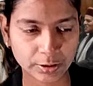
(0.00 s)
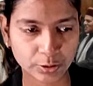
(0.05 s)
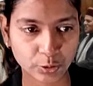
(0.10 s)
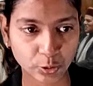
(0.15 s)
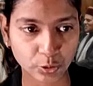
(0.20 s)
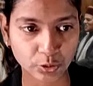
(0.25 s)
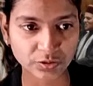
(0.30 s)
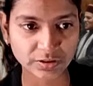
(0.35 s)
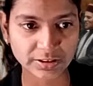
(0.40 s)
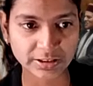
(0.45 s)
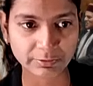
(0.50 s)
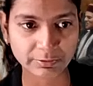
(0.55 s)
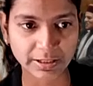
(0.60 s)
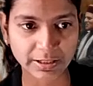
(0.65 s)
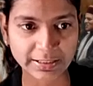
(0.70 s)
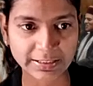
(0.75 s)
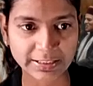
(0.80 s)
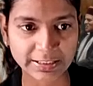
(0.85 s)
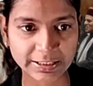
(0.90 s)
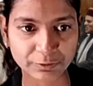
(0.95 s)
Tons
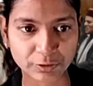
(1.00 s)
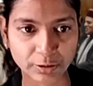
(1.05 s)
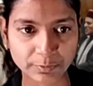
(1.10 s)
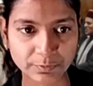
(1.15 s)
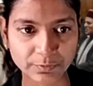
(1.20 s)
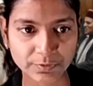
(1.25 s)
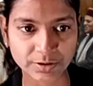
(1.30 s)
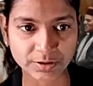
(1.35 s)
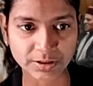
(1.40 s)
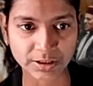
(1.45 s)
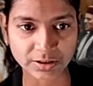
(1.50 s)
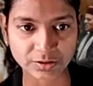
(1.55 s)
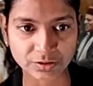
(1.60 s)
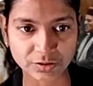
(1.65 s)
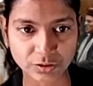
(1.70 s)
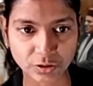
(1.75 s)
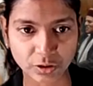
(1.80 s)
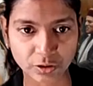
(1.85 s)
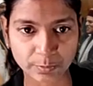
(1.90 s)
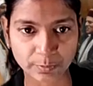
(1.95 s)
divide it from
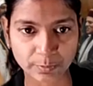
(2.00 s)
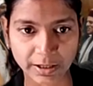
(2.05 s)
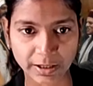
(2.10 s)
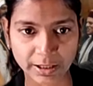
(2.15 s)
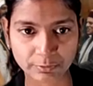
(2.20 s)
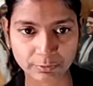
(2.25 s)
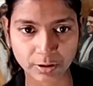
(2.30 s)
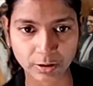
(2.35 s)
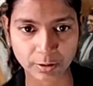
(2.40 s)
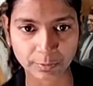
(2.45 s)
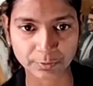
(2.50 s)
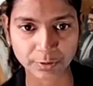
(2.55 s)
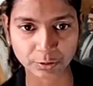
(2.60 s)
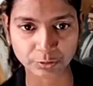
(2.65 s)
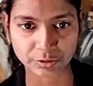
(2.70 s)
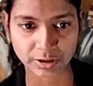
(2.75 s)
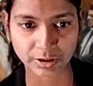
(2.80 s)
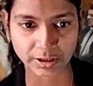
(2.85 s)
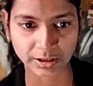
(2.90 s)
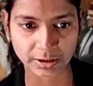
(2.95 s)
Jaunsar Bawar of the
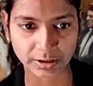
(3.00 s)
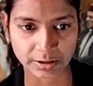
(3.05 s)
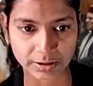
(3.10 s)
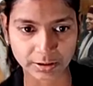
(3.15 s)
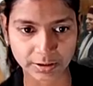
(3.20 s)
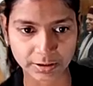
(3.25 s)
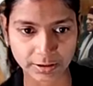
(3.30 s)
Uttarakhand.